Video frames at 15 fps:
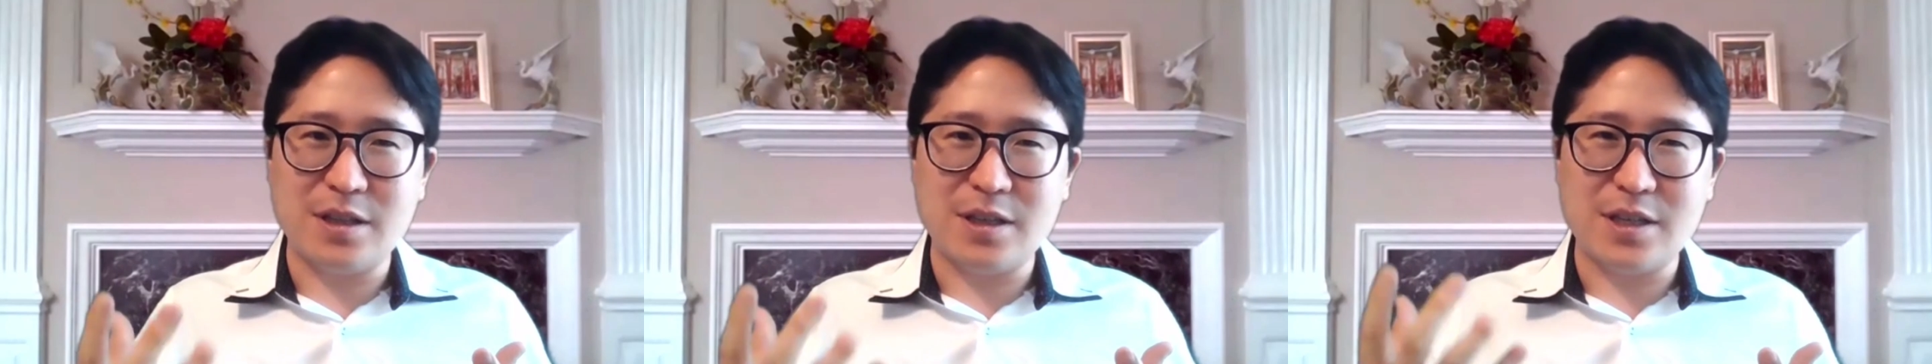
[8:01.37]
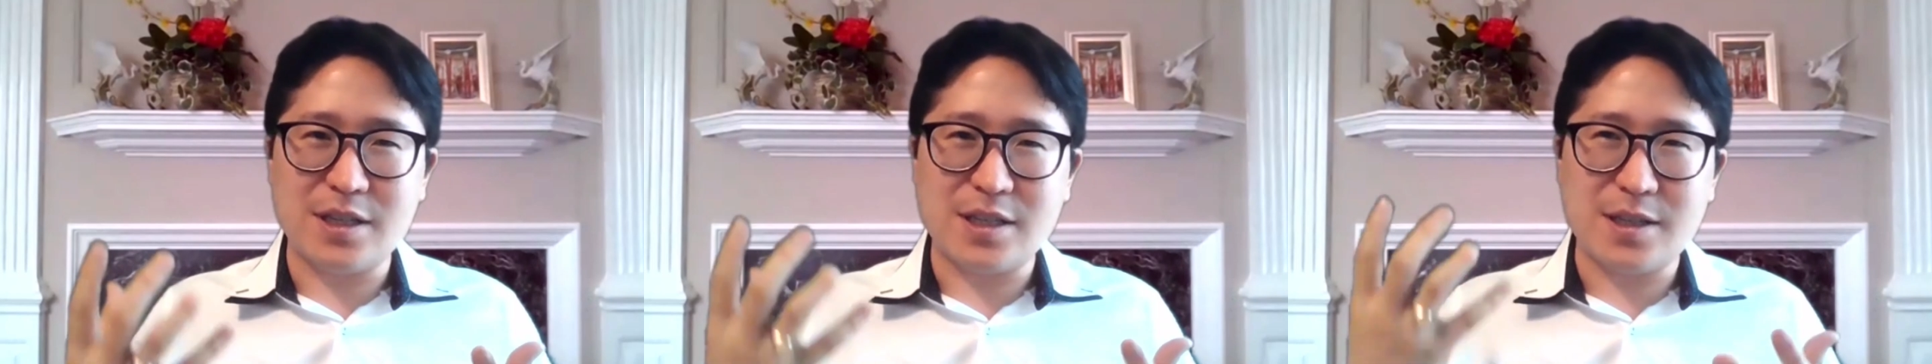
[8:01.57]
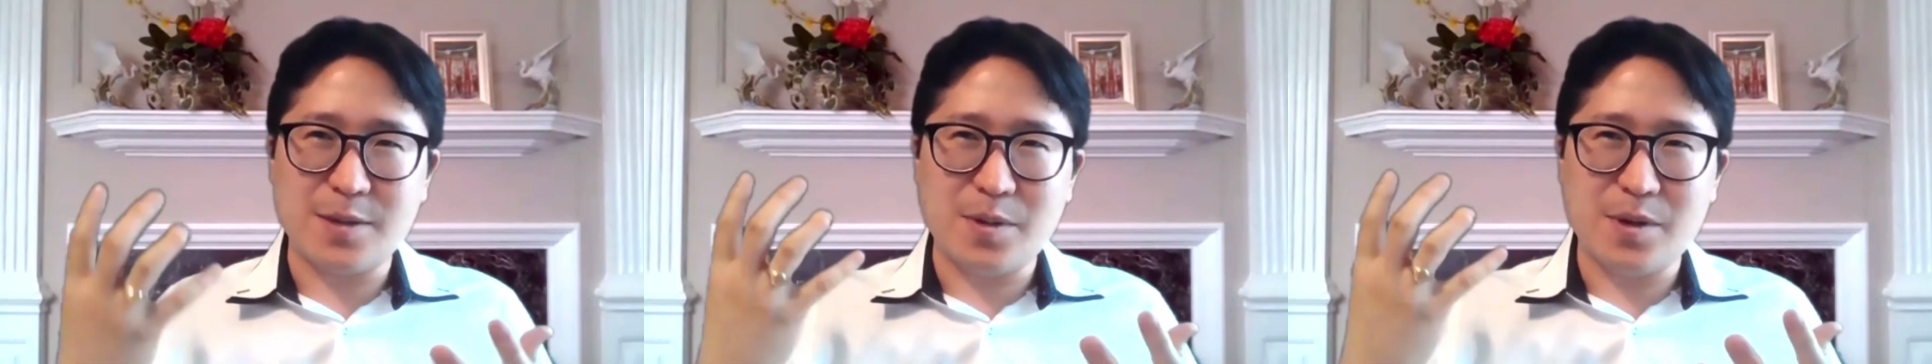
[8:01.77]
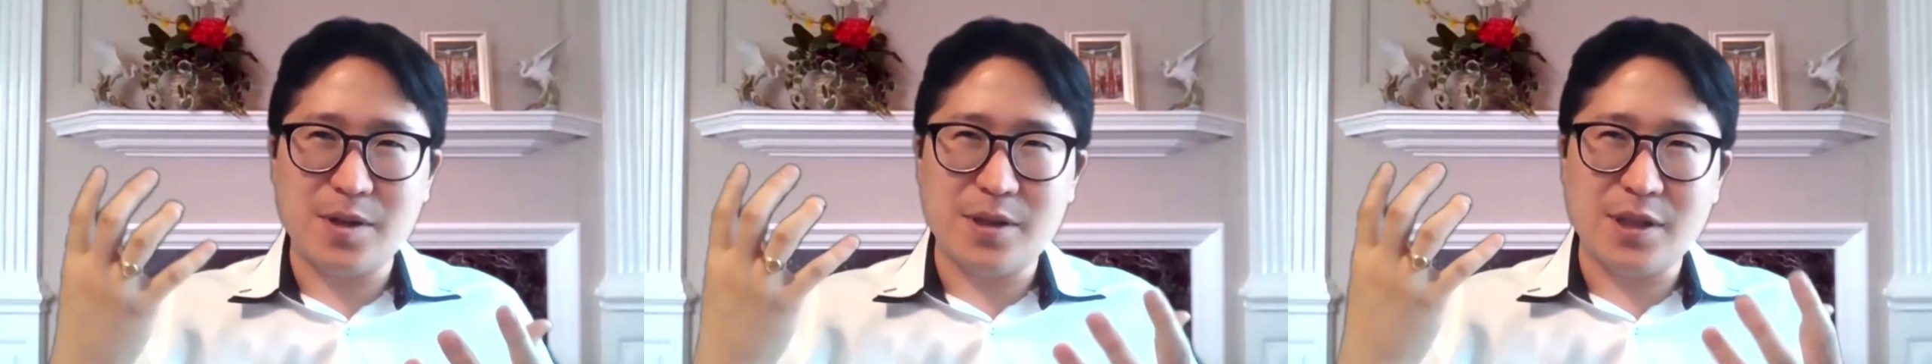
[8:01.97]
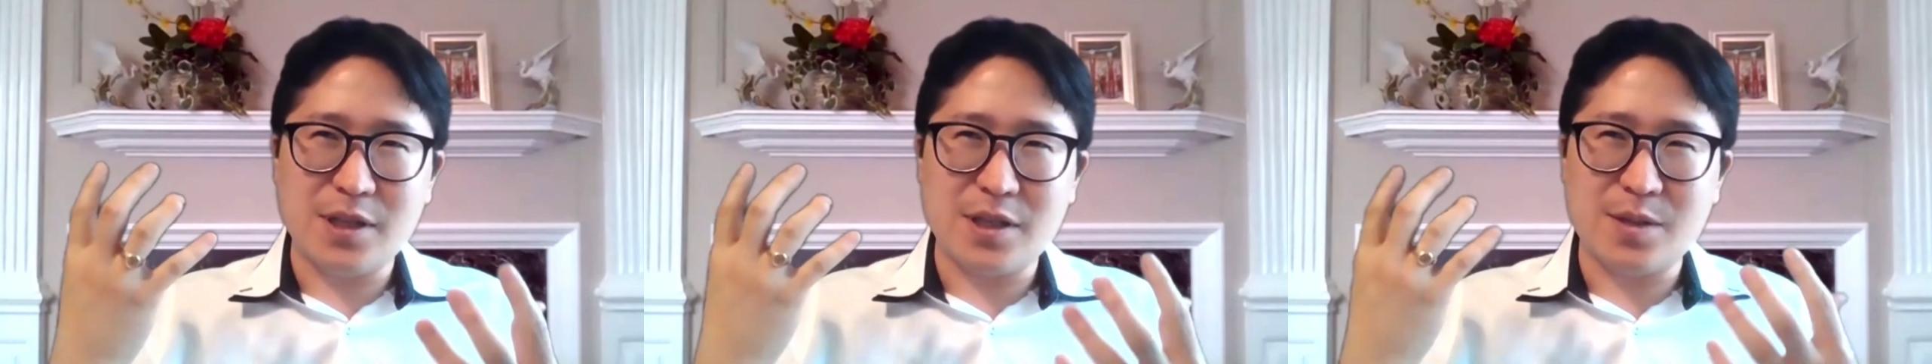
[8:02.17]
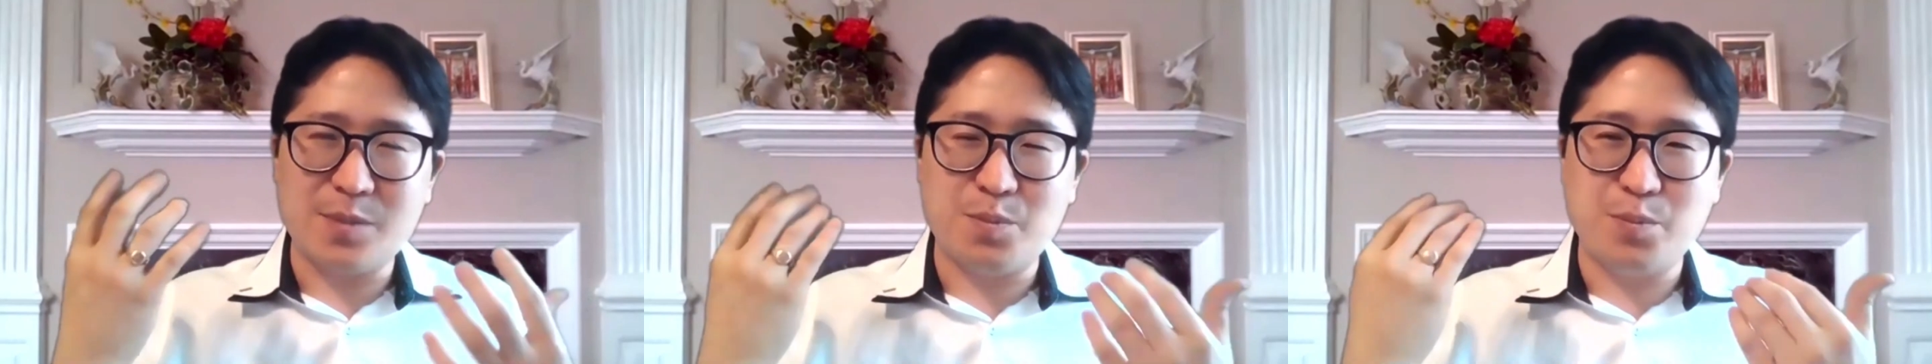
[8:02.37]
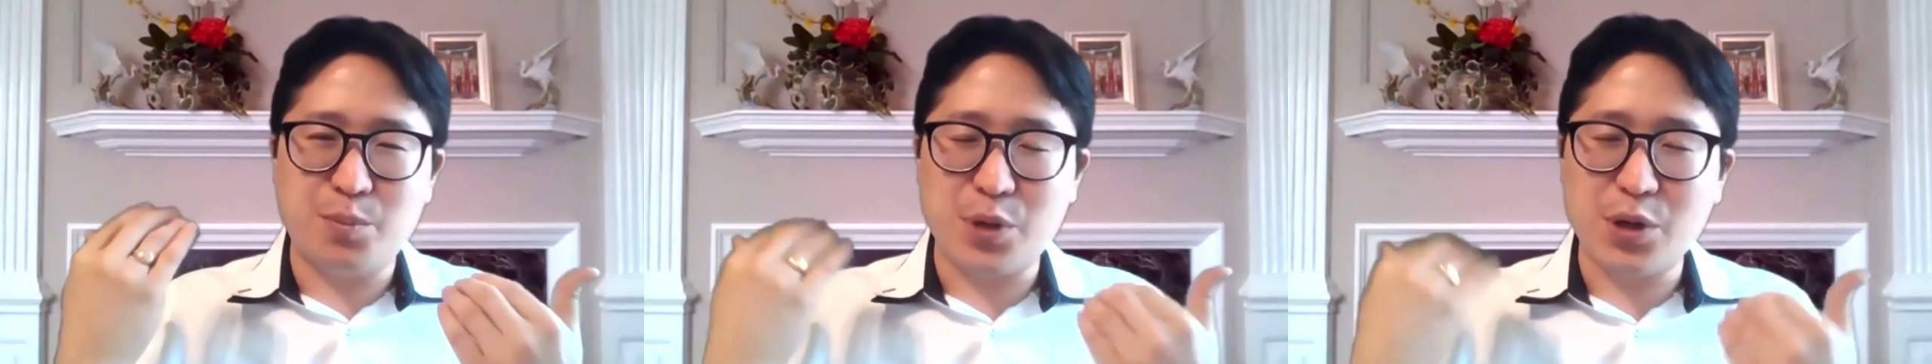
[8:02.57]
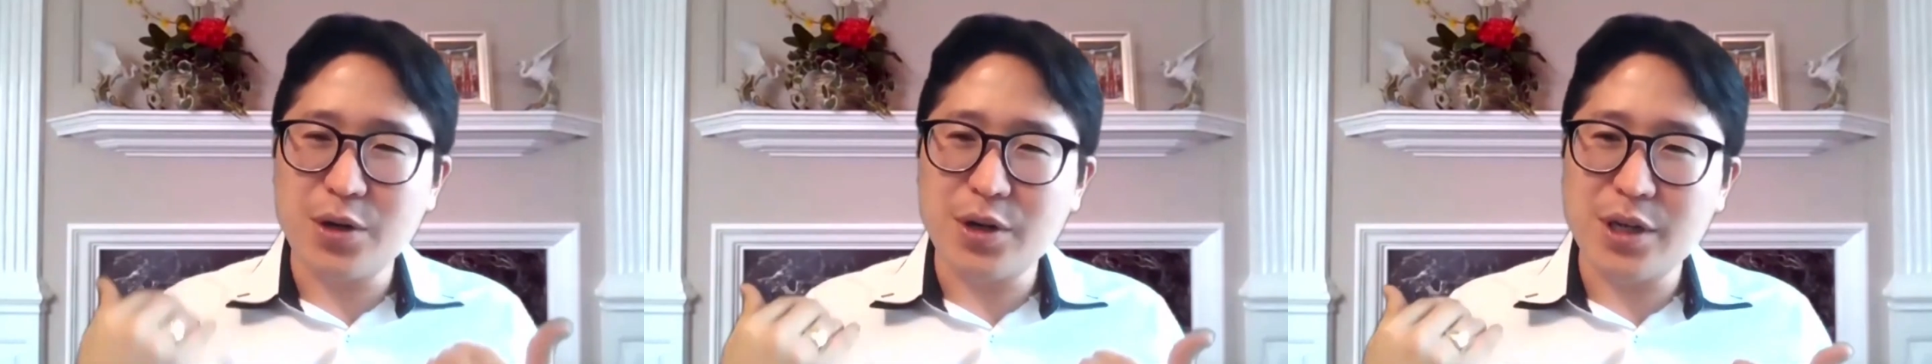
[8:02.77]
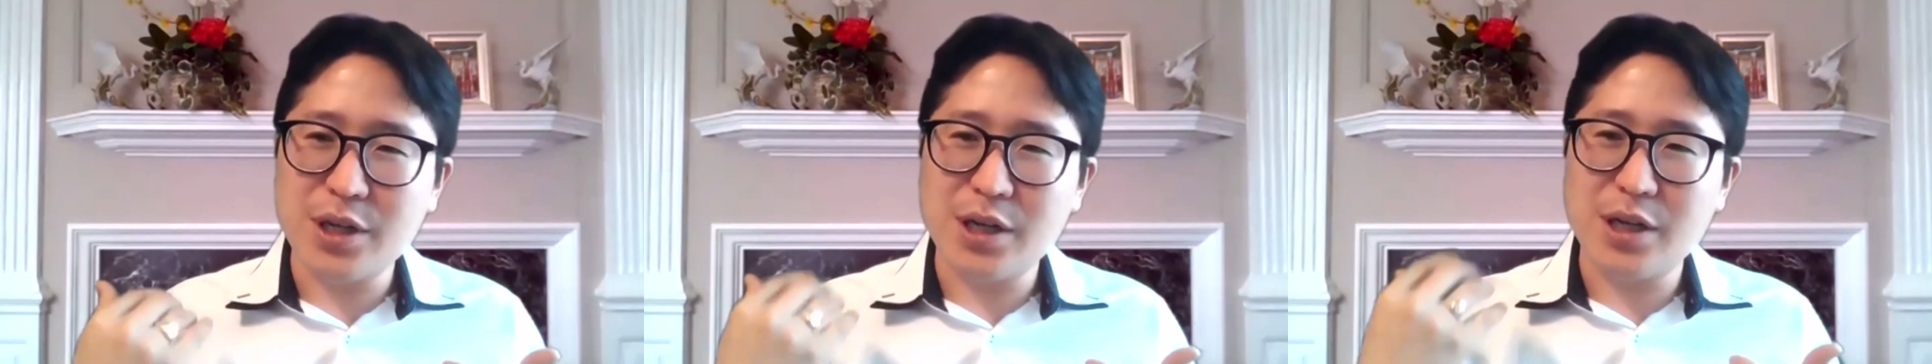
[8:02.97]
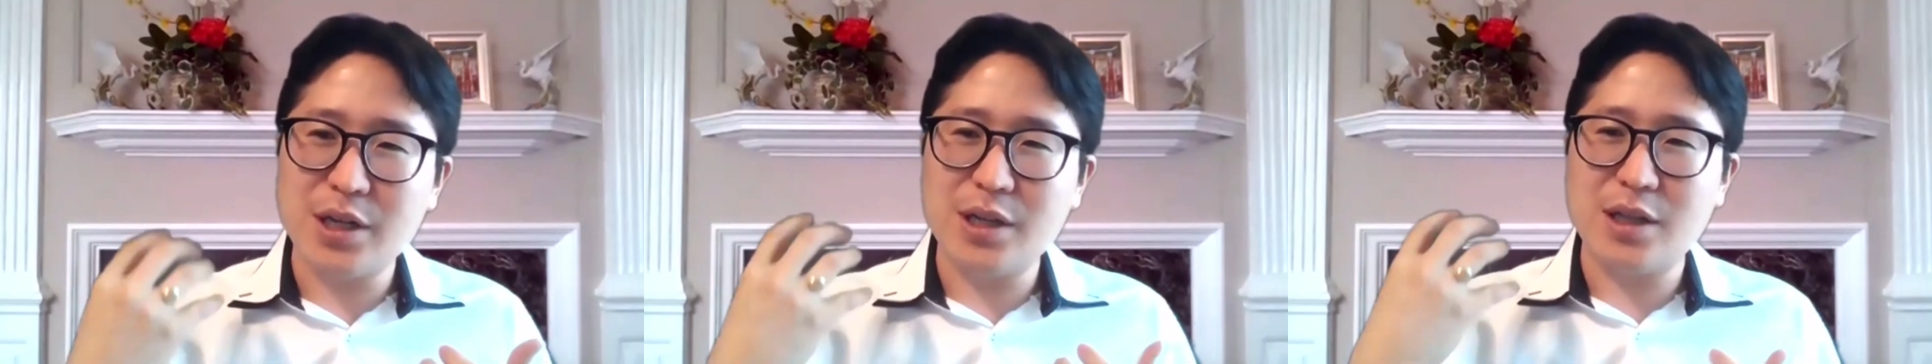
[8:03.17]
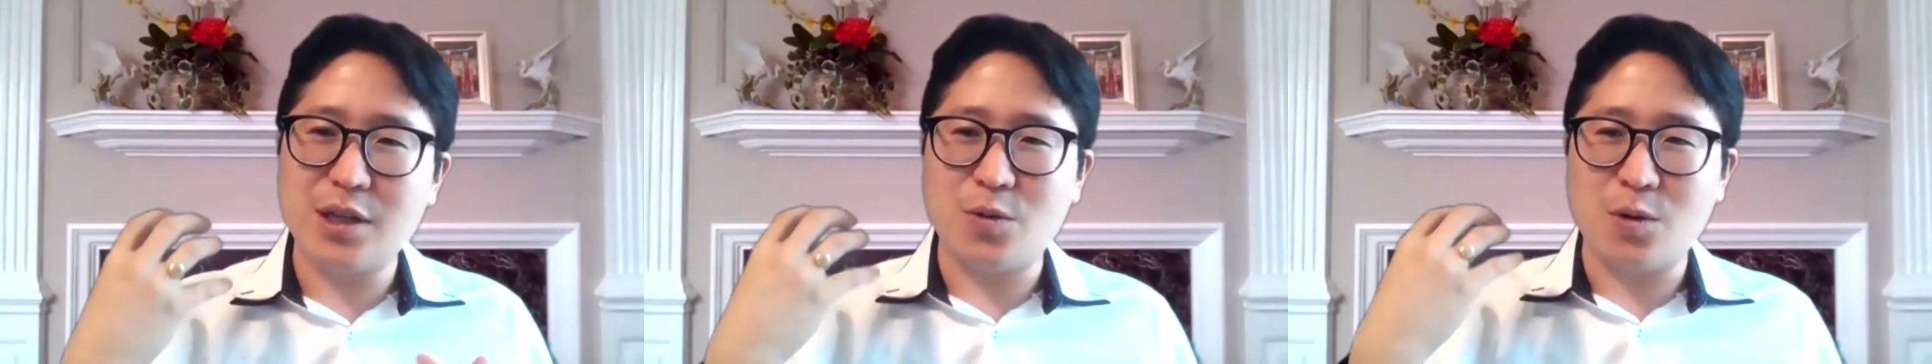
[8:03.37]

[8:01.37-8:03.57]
this this burden